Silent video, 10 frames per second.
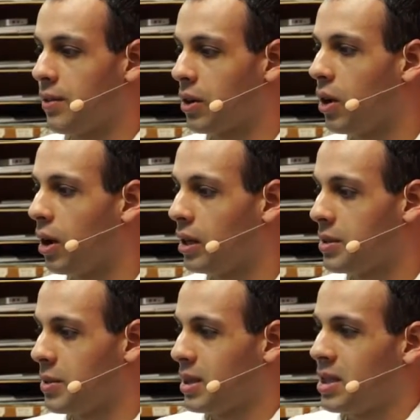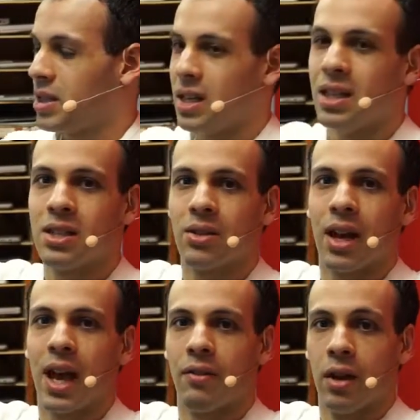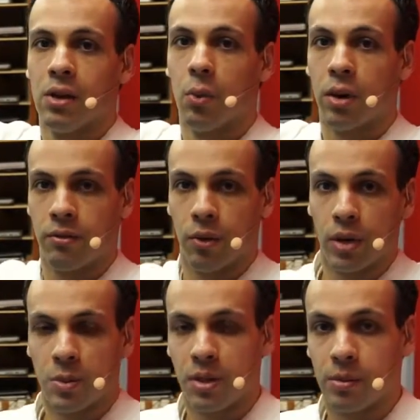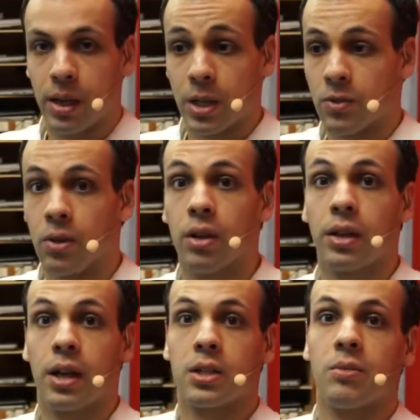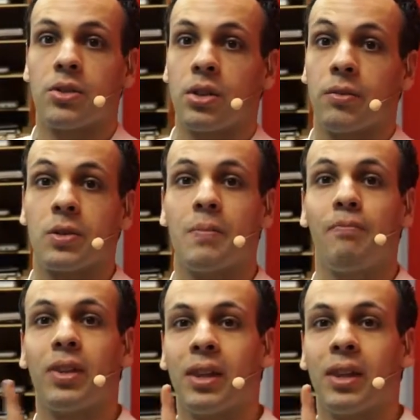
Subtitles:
If a call is, it's just easier to have one voicemail box for all the customer service.